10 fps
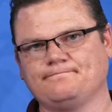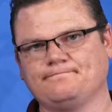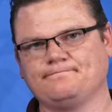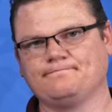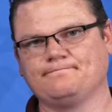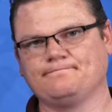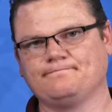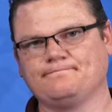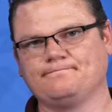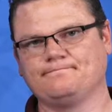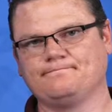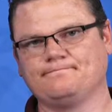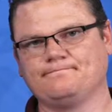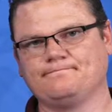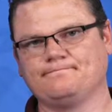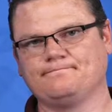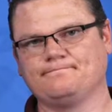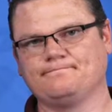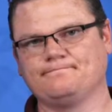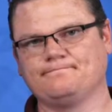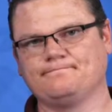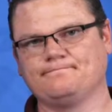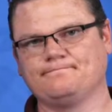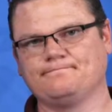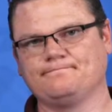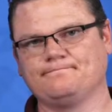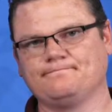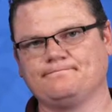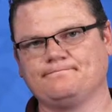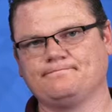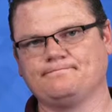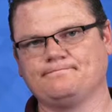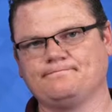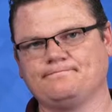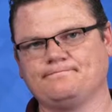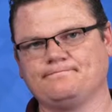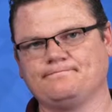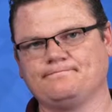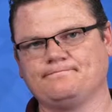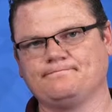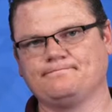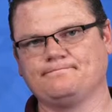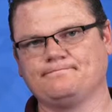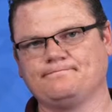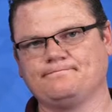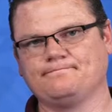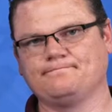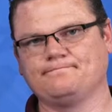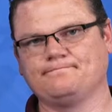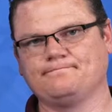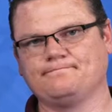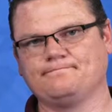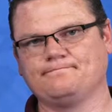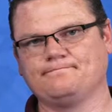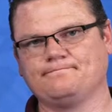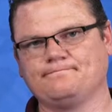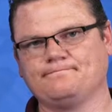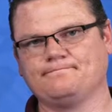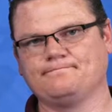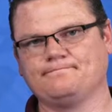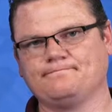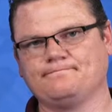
[no speech]